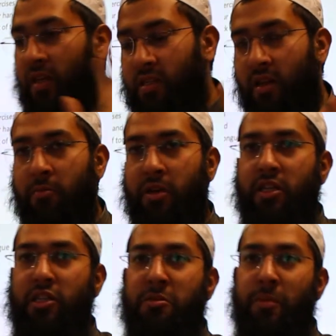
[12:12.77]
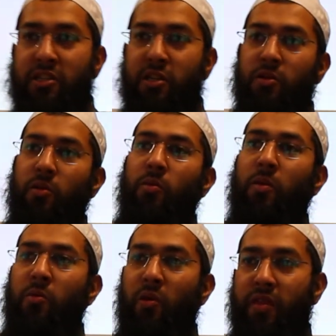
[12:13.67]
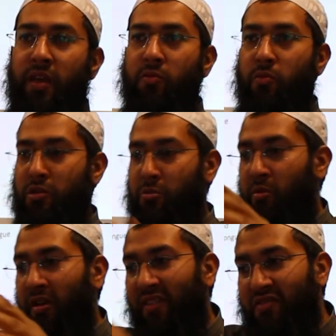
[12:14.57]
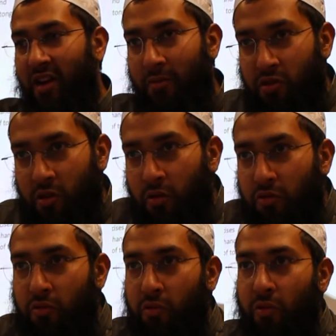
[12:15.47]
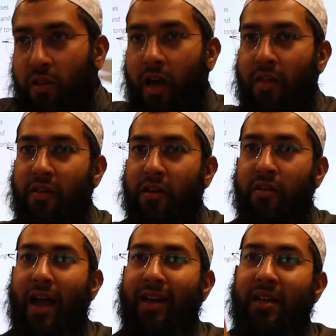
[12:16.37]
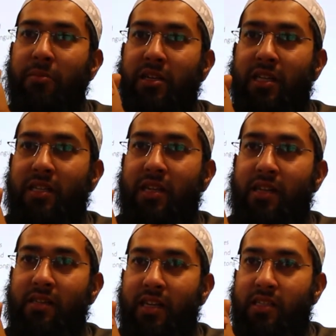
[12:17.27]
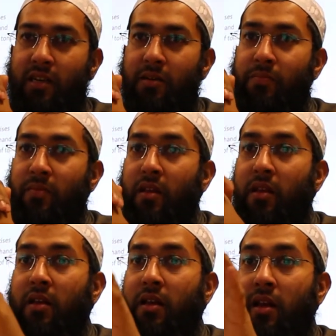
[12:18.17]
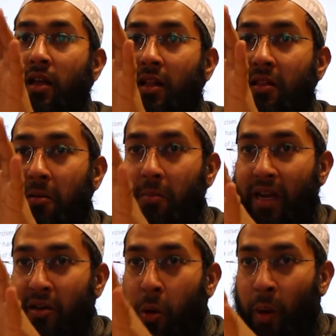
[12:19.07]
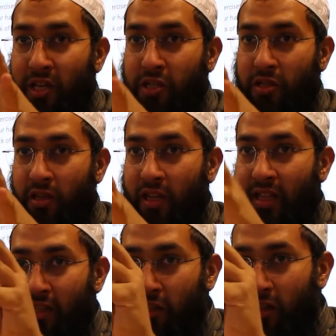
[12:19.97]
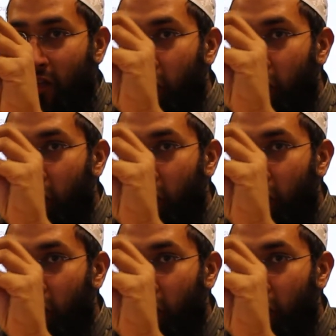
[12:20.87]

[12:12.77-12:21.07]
this, I'm going to just mention one more thing, because we won't have time to go through all the other academic details later. The main question, there's